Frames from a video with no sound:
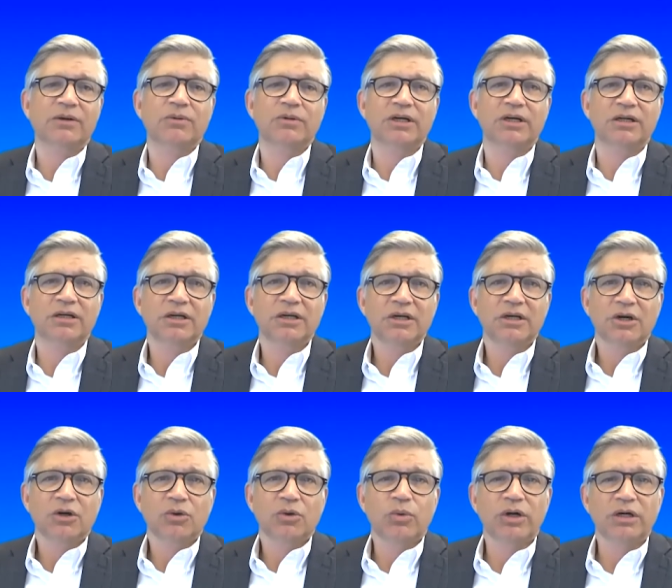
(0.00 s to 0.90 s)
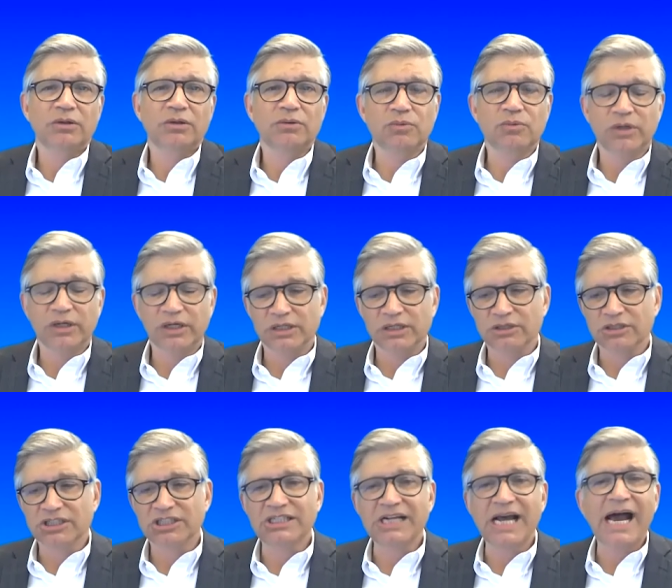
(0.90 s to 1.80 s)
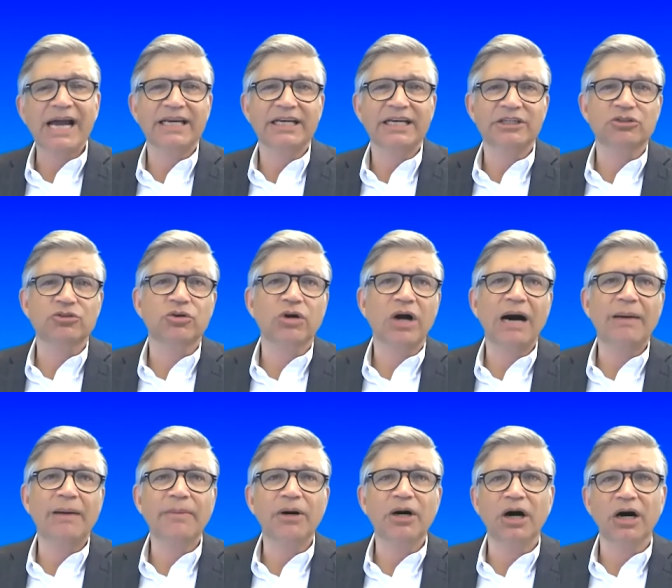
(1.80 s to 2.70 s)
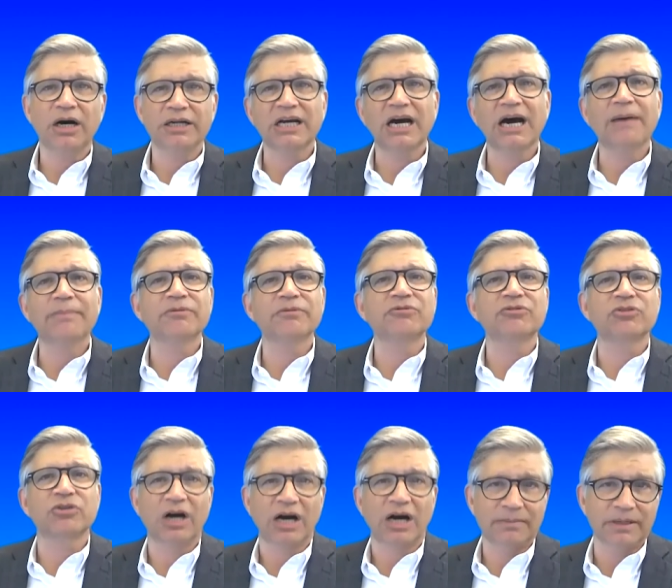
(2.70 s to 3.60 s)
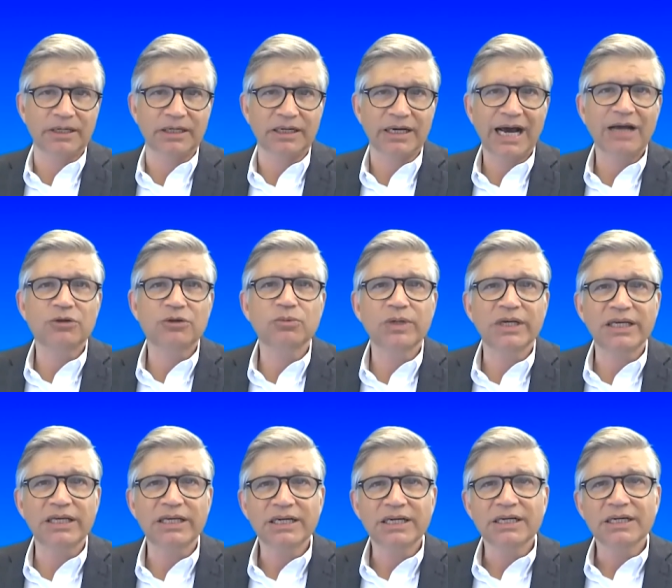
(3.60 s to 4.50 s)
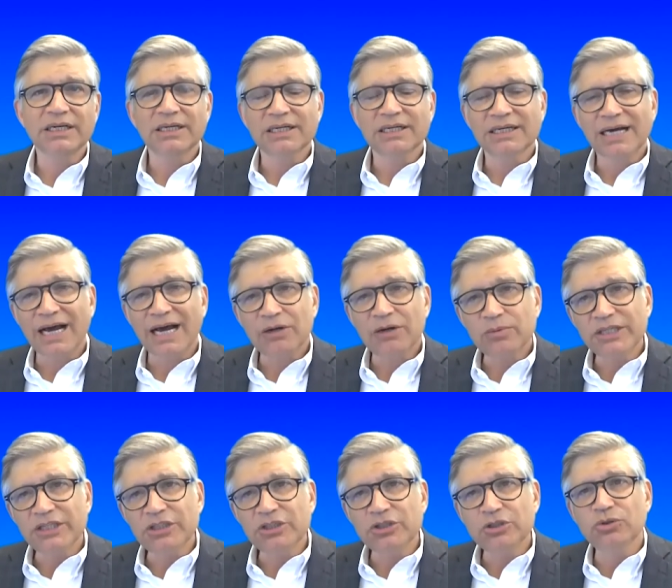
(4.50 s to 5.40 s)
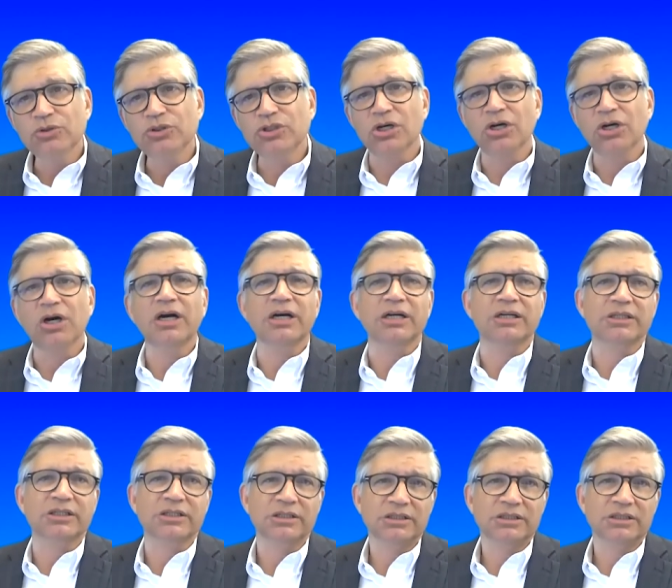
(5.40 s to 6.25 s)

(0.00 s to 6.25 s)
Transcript: we're stacking trauma on top of trauma. How do we use art